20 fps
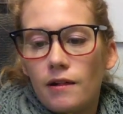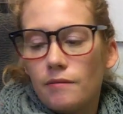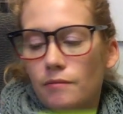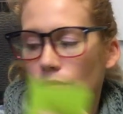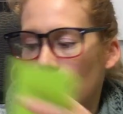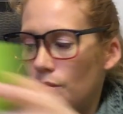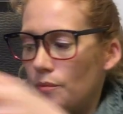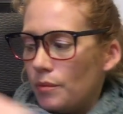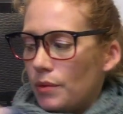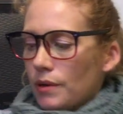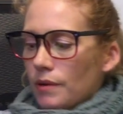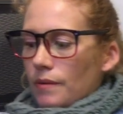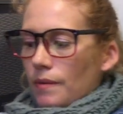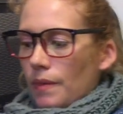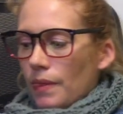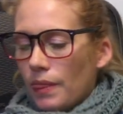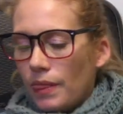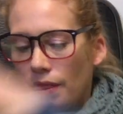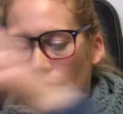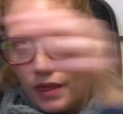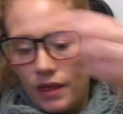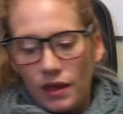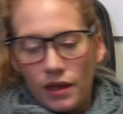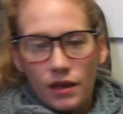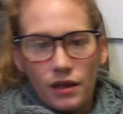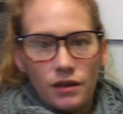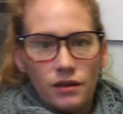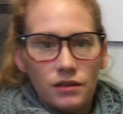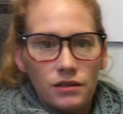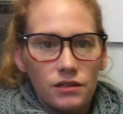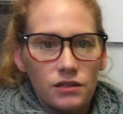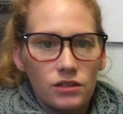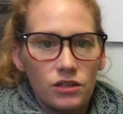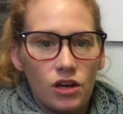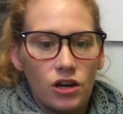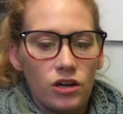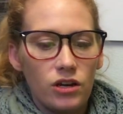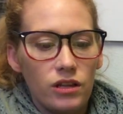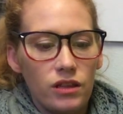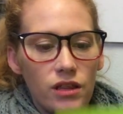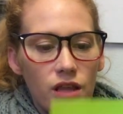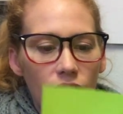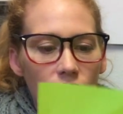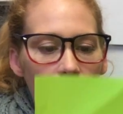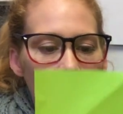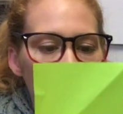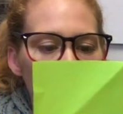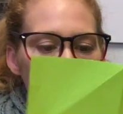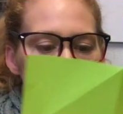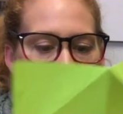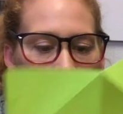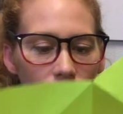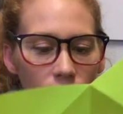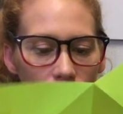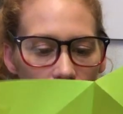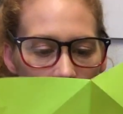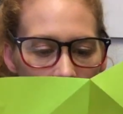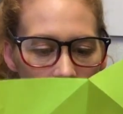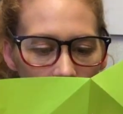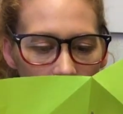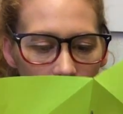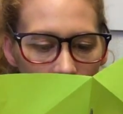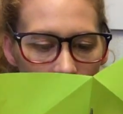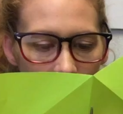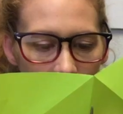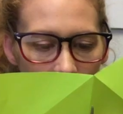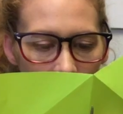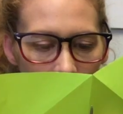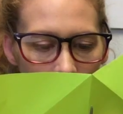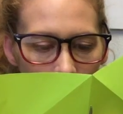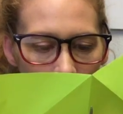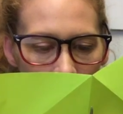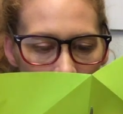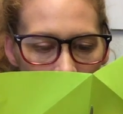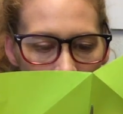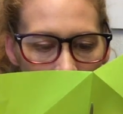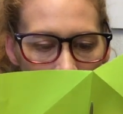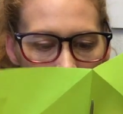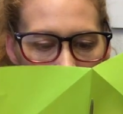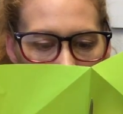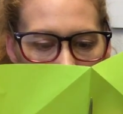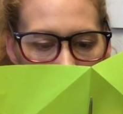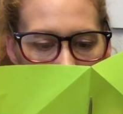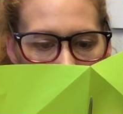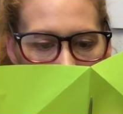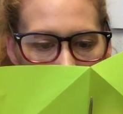Boop. Discarded that. Cut down the middle.